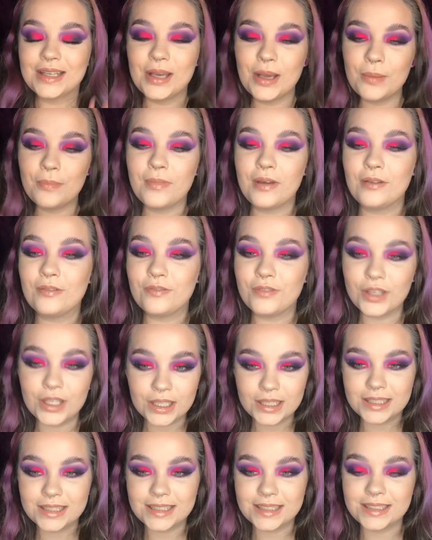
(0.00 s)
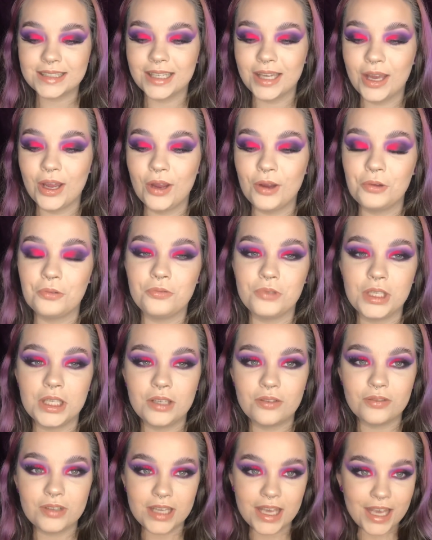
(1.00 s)
my first
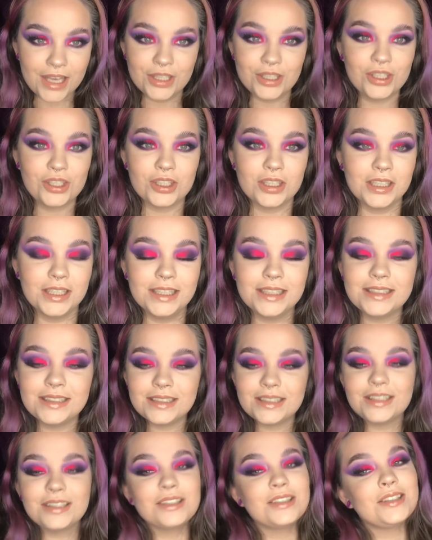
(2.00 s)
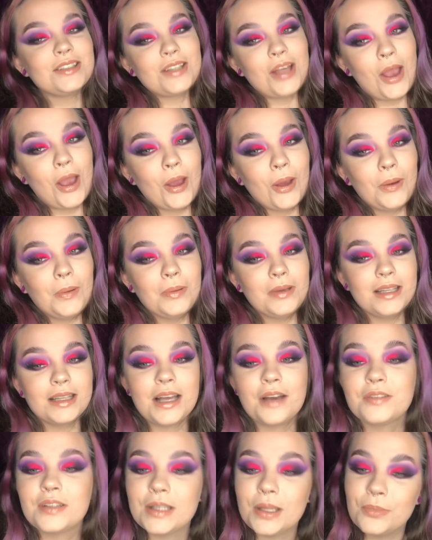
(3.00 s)
recreation, so you'll
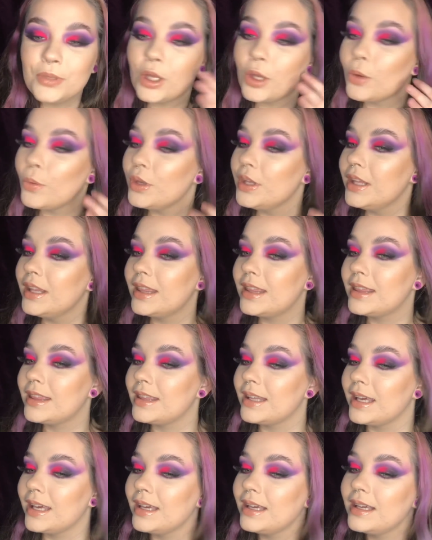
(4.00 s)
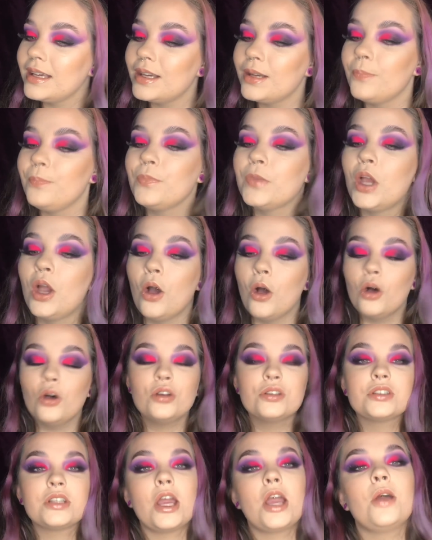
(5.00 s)
have to let me know what you think.
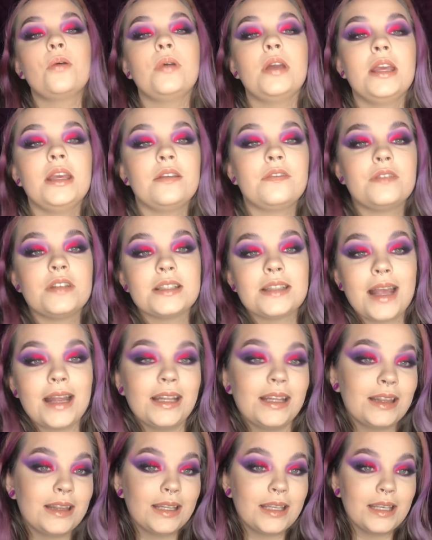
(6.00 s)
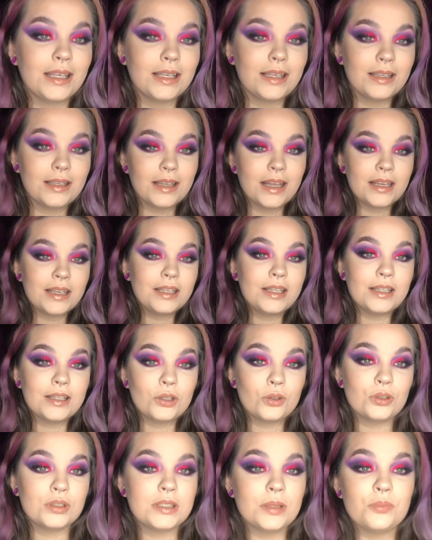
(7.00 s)
Also, if there's any
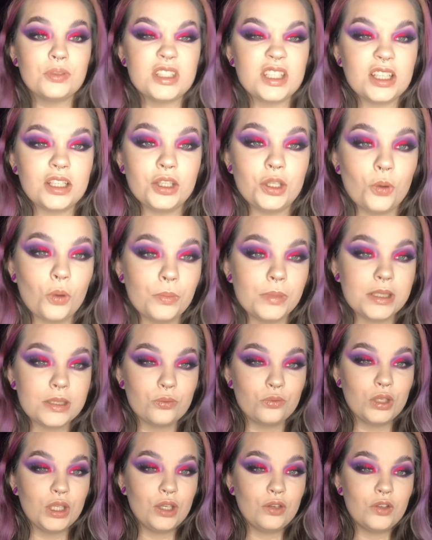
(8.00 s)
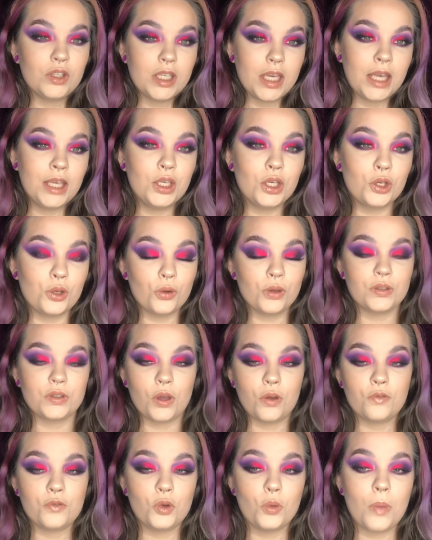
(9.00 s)
looks in particular you want me to recreate, you can always go
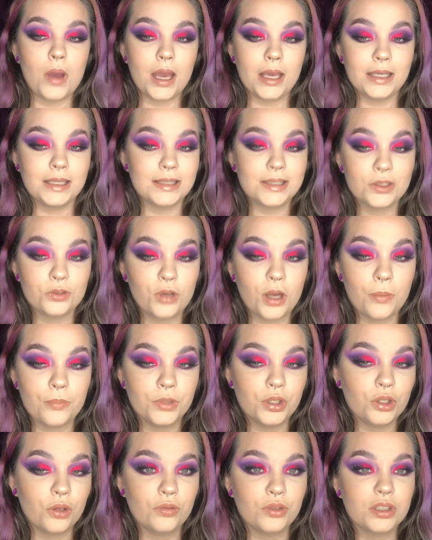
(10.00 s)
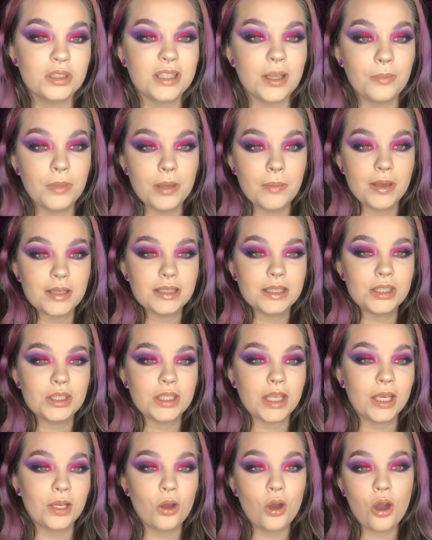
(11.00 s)
through my Instagram, you know, and just send me a message
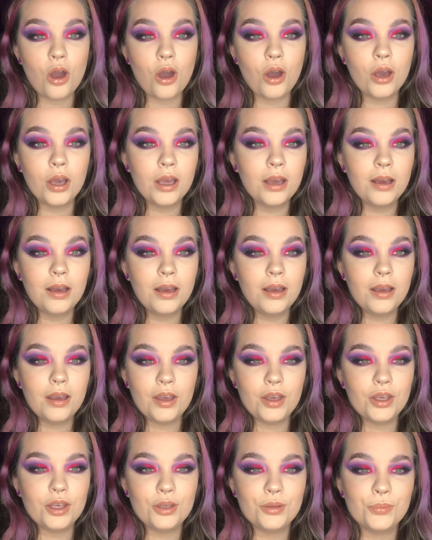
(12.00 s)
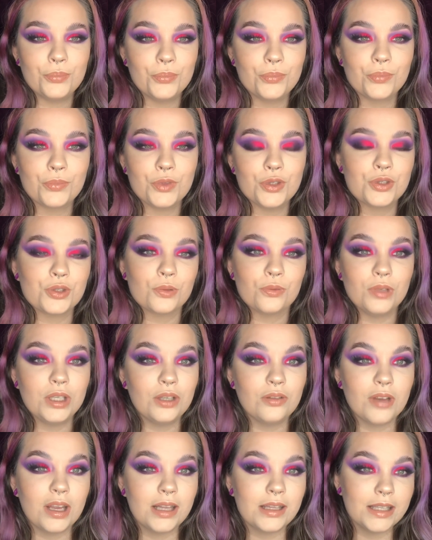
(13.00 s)
saying, oh, you should
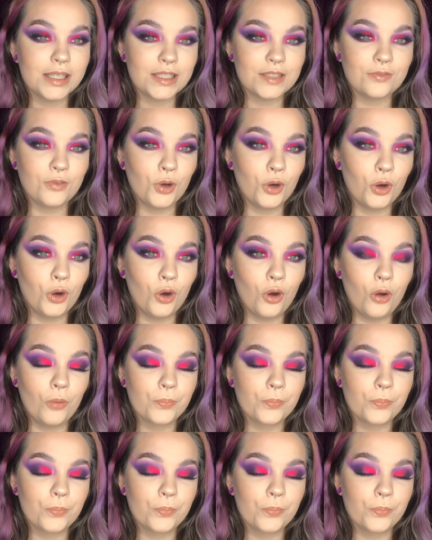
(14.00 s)
recreate this for